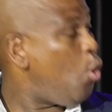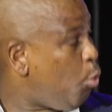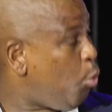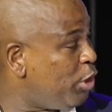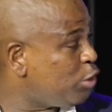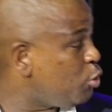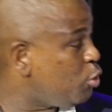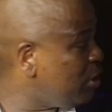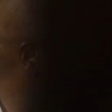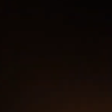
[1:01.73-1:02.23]

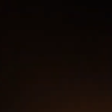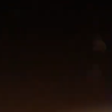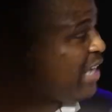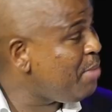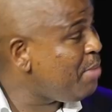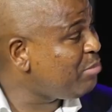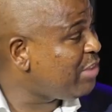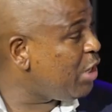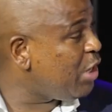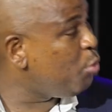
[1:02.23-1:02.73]
We do the
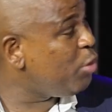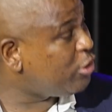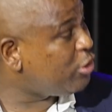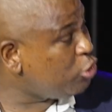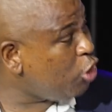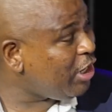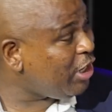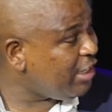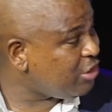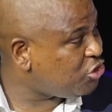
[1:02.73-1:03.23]
same thing with
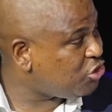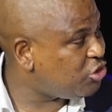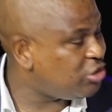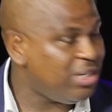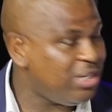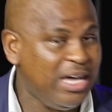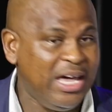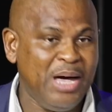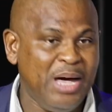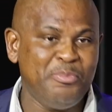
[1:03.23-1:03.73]

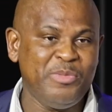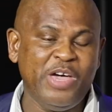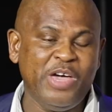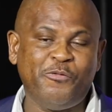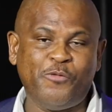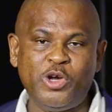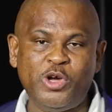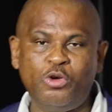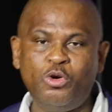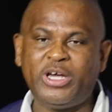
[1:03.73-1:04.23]
knowledge.
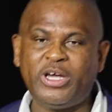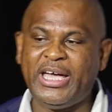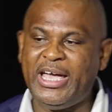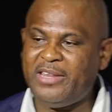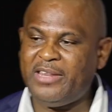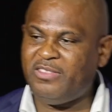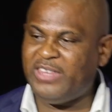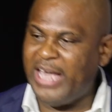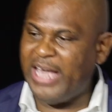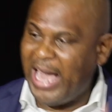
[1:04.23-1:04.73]
If we look
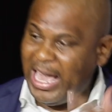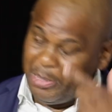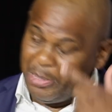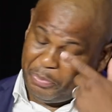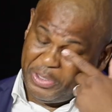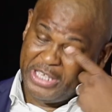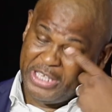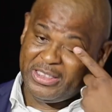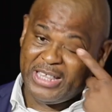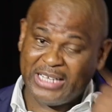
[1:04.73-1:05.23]
at the
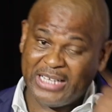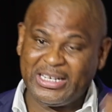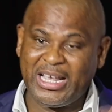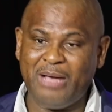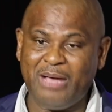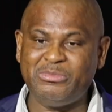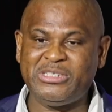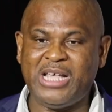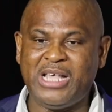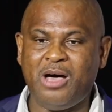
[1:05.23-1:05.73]
IP that
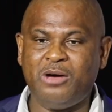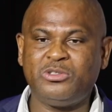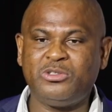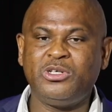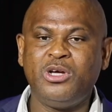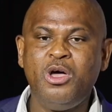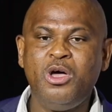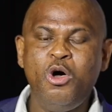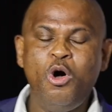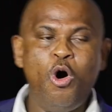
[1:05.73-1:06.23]
comes
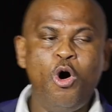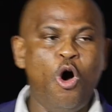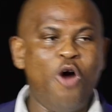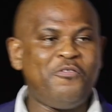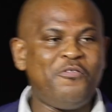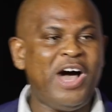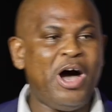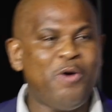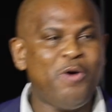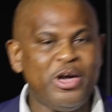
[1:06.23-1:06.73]
out
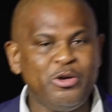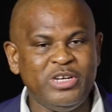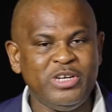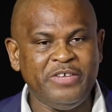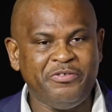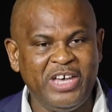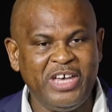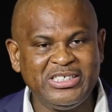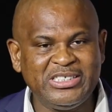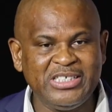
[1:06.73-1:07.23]
of our
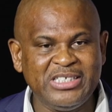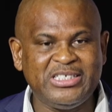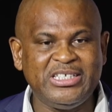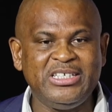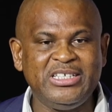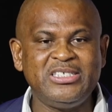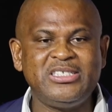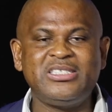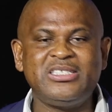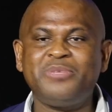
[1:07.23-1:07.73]

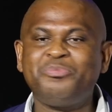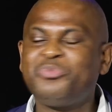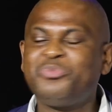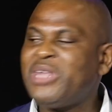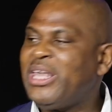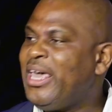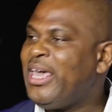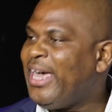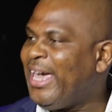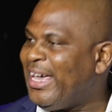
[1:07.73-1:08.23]
universities,
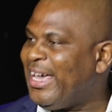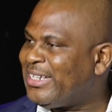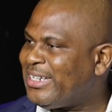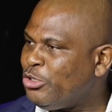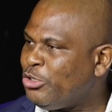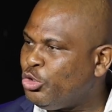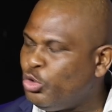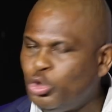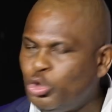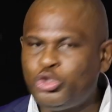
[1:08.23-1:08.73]
it
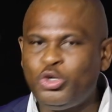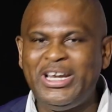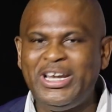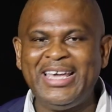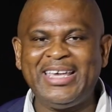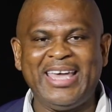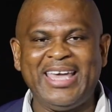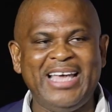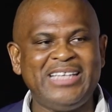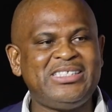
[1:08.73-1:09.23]

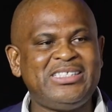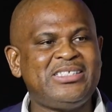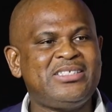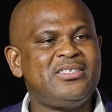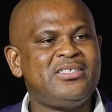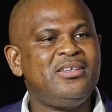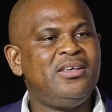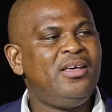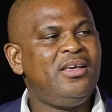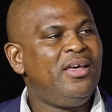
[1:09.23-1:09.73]
usually
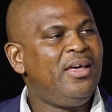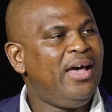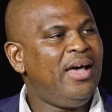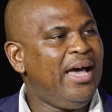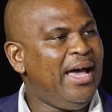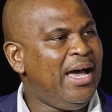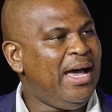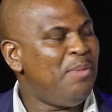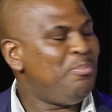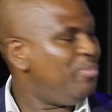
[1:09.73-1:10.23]
gets
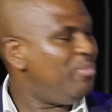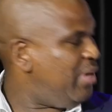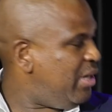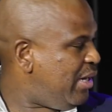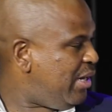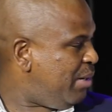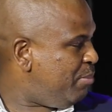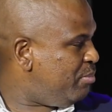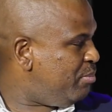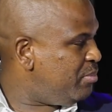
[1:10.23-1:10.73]

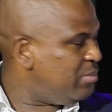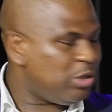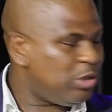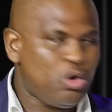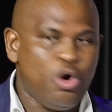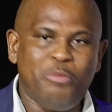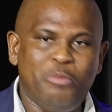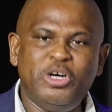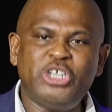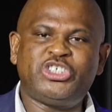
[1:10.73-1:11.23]

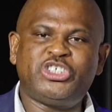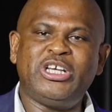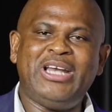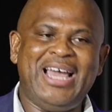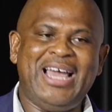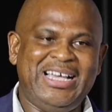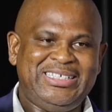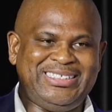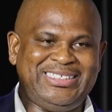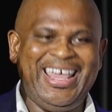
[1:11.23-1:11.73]

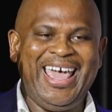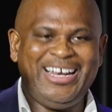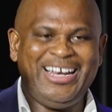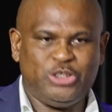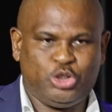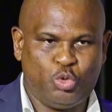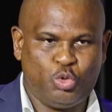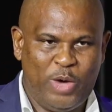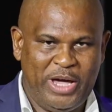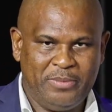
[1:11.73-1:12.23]
commercialized
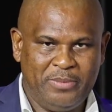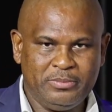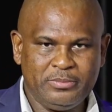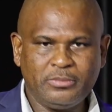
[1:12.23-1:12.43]
elsewhere.